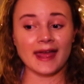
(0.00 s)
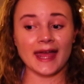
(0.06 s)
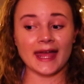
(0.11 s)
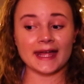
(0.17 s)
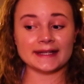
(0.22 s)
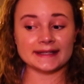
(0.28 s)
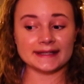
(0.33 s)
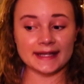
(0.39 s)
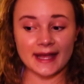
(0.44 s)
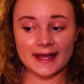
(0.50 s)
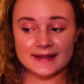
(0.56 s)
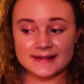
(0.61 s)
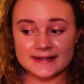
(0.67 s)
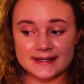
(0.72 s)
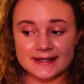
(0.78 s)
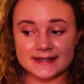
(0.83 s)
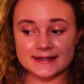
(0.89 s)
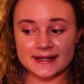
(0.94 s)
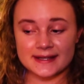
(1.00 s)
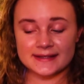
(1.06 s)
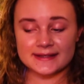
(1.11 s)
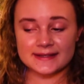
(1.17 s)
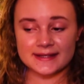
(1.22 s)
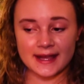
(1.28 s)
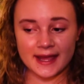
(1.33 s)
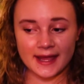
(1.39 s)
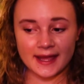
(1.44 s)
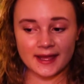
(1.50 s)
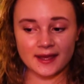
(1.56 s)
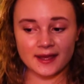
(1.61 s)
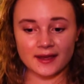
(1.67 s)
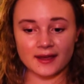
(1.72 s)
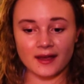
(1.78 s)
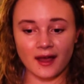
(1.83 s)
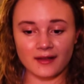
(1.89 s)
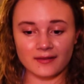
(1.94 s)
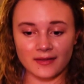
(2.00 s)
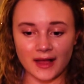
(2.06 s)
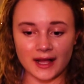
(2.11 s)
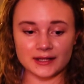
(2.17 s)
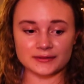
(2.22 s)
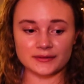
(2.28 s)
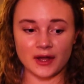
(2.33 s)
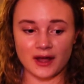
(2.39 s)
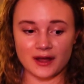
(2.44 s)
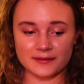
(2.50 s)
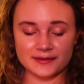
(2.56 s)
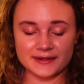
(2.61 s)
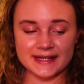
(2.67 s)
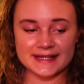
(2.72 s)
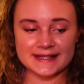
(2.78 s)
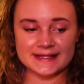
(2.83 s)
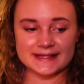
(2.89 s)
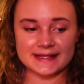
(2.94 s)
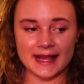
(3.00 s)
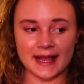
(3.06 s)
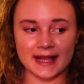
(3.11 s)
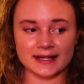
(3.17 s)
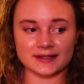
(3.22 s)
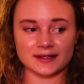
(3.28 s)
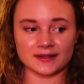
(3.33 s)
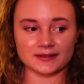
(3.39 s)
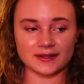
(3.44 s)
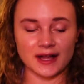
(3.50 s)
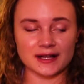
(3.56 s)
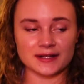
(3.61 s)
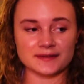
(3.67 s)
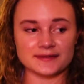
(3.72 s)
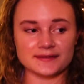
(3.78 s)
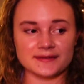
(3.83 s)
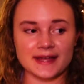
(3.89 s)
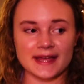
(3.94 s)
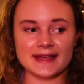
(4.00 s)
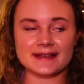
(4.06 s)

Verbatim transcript: And yes, it does take a lot of confidence and a lot of